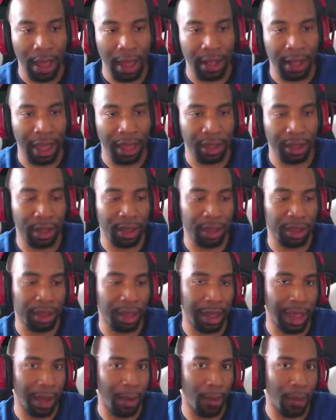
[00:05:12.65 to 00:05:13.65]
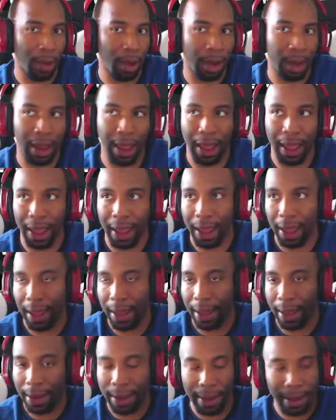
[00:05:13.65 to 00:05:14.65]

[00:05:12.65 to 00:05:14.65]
Let's just say I wanted to add